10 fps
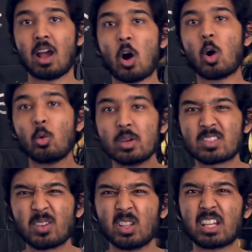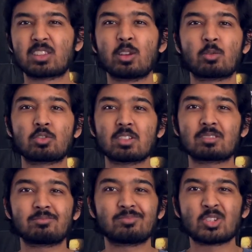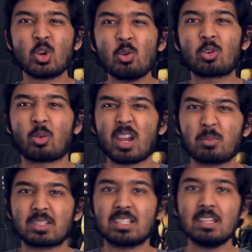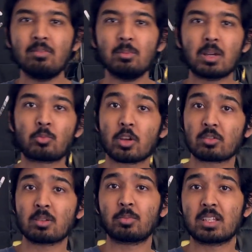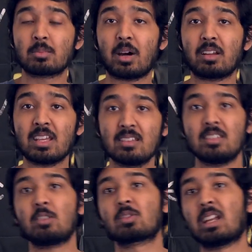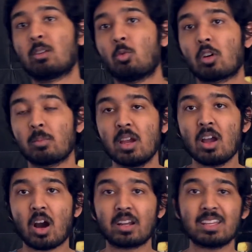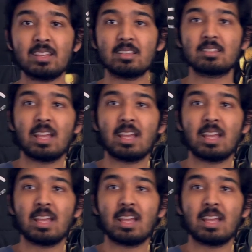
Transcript: always felt like they were just too cramped, and even my brother complains about his ears getting warm on his